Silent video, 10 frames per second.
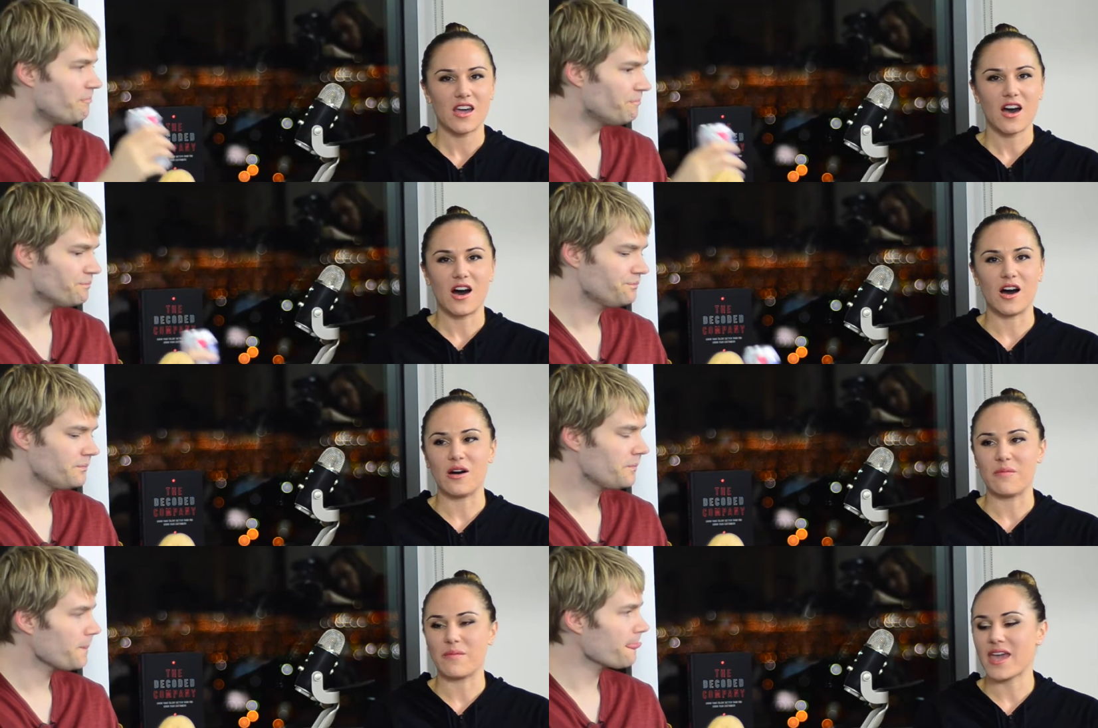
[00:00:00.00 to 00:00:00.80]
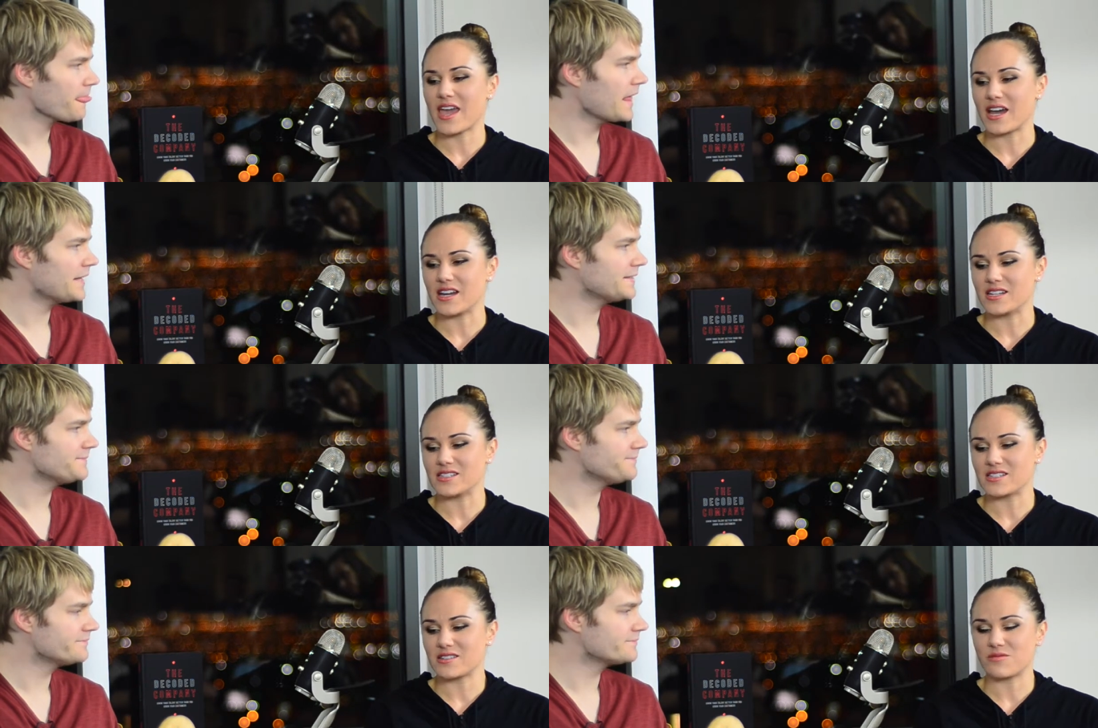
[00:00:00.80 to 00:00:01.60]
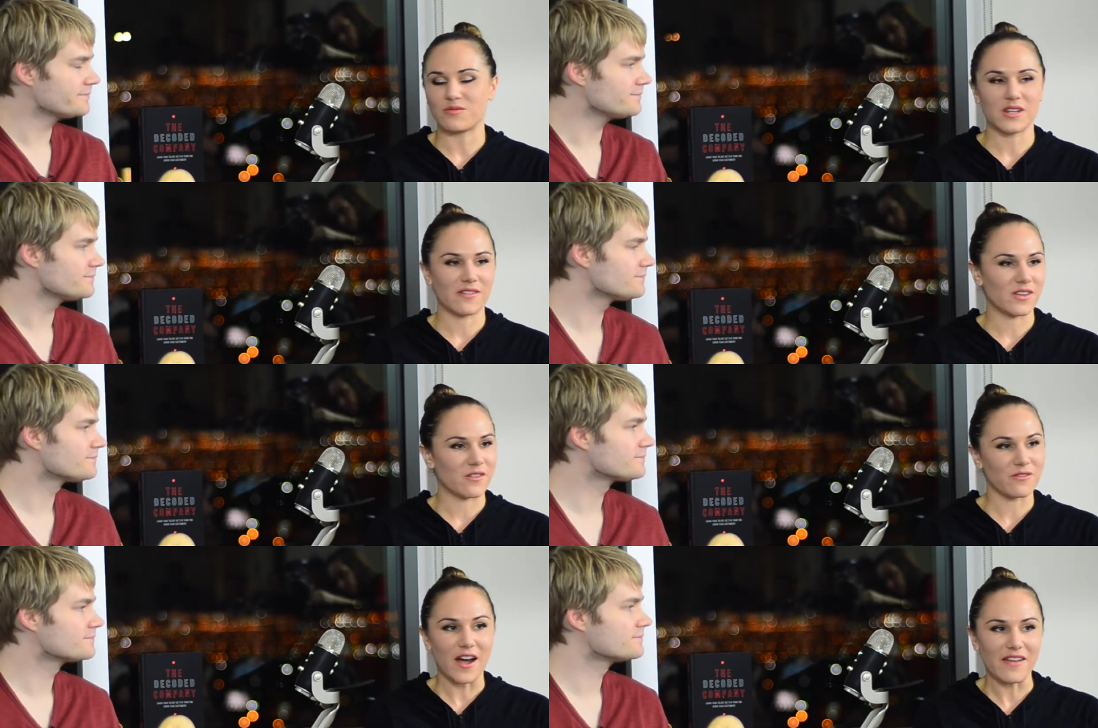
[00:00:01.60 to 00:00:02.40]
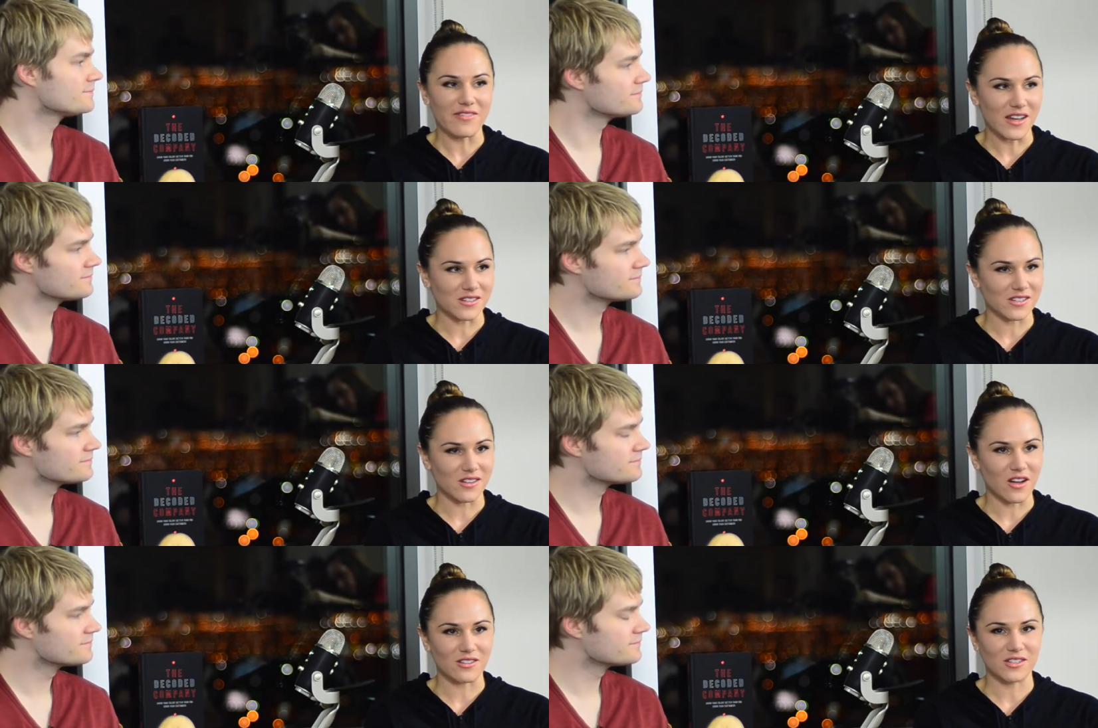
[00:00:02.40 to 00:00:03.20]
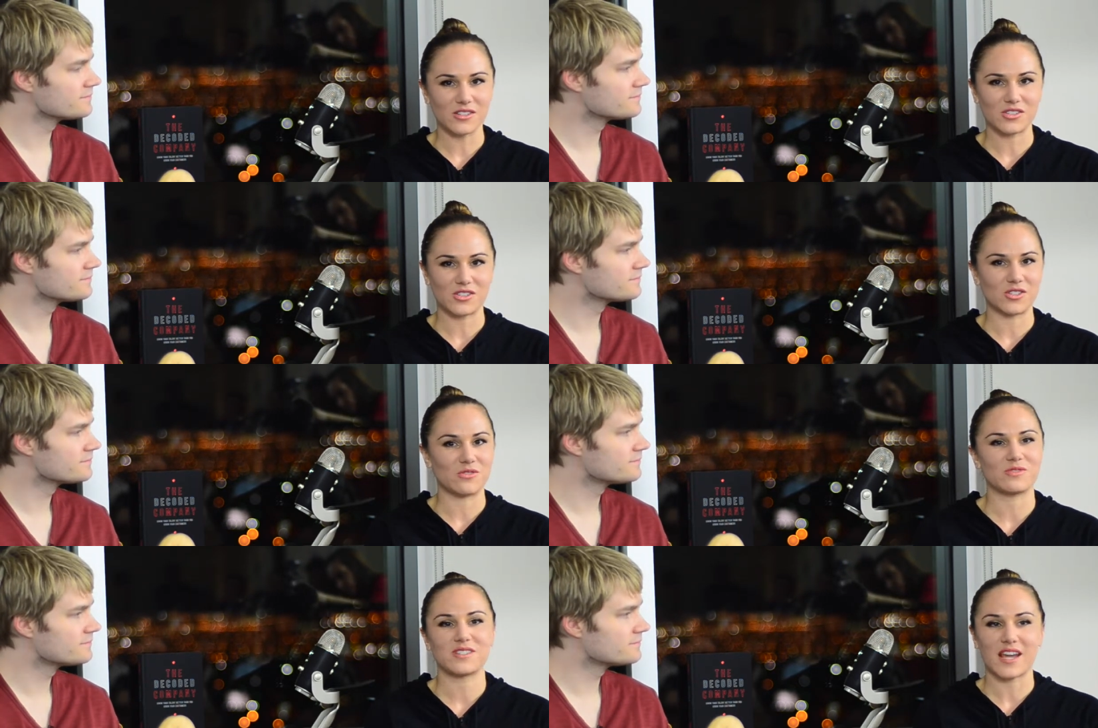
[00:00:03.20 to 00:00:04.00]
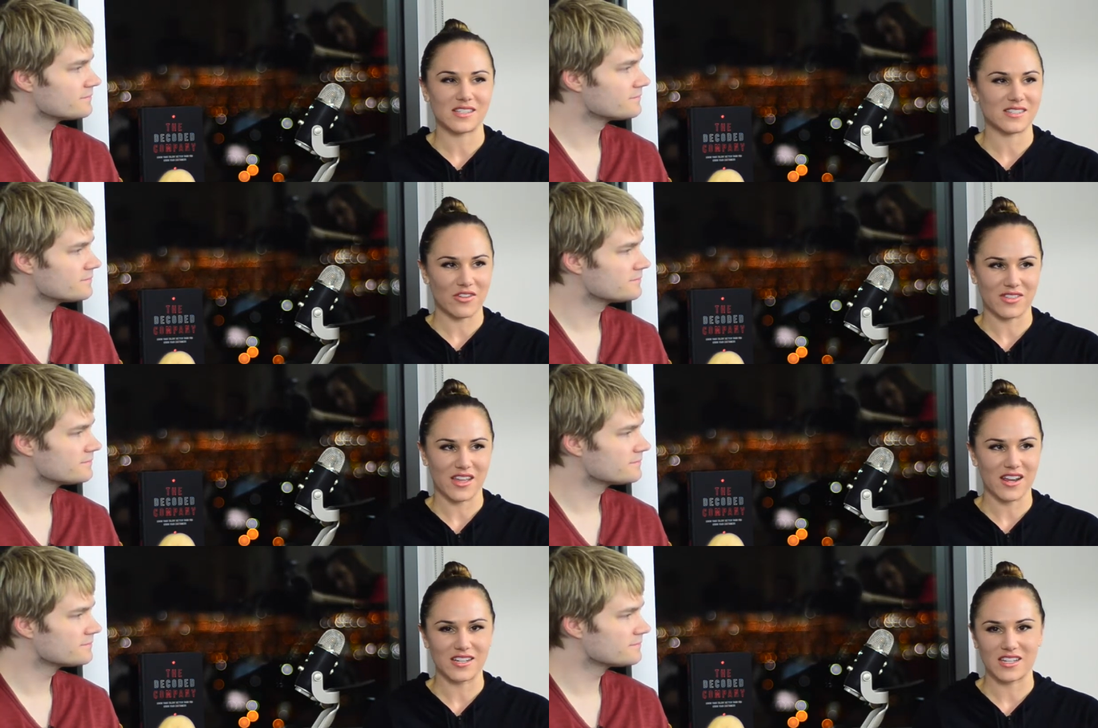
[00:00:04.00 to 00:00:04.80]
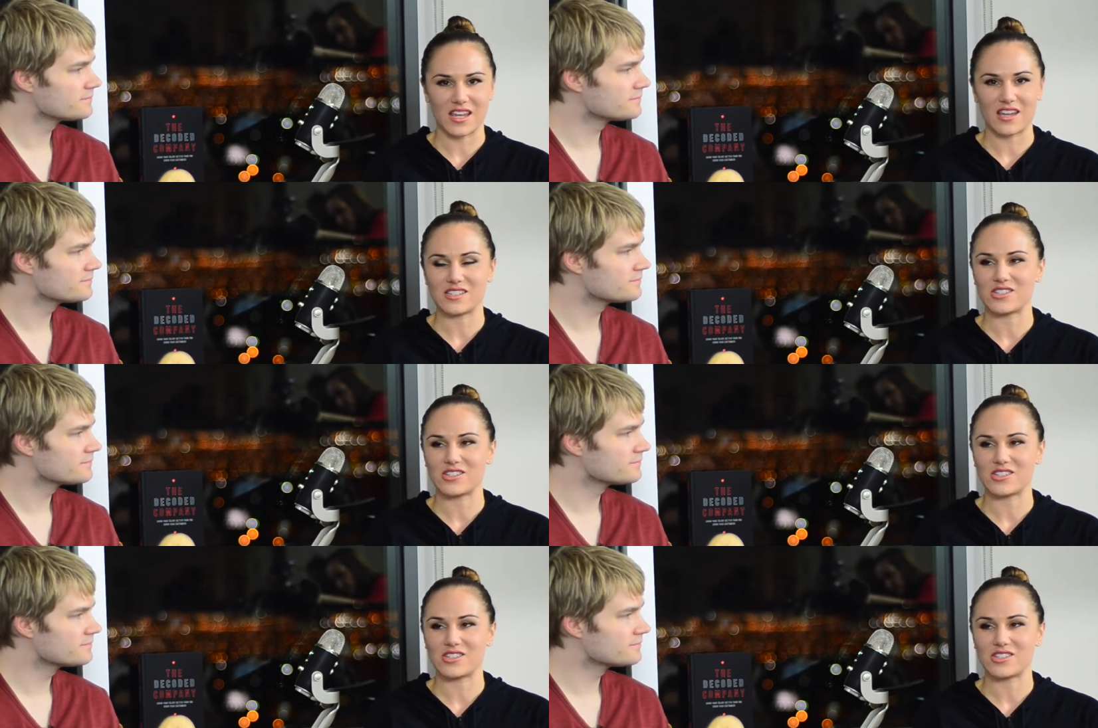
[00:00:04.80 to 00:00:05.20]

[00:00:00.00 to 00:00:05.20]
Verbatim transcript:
Speaker 1: um, and we're giving you five thousand dollars to test out that idea,